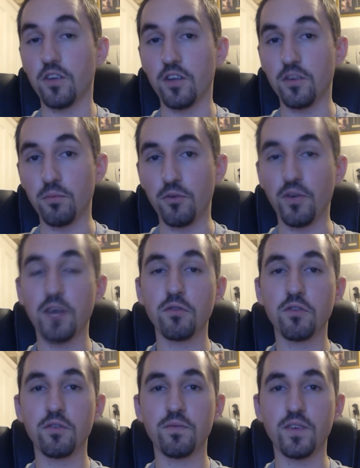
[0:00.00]
turns him
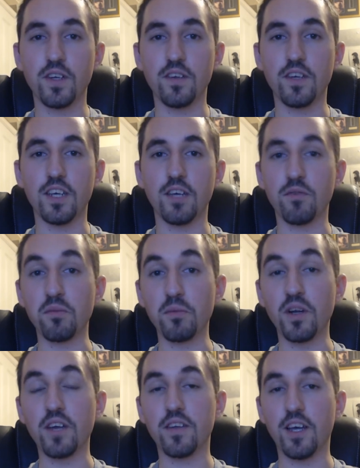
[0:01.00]
around, and he gives
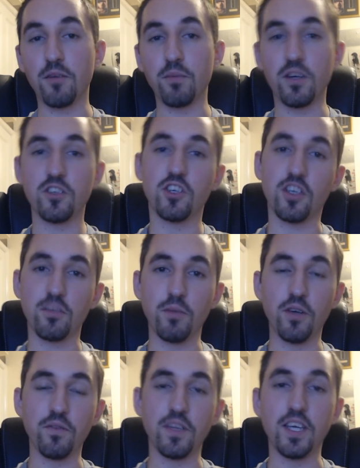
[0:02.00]
him a nice headbutt, chucks
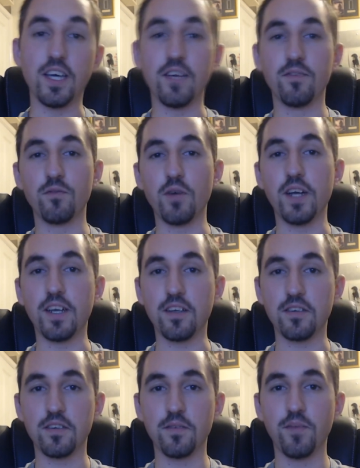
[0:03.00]
him over the
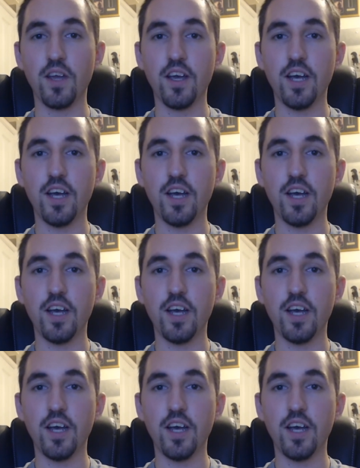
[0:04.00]
railings,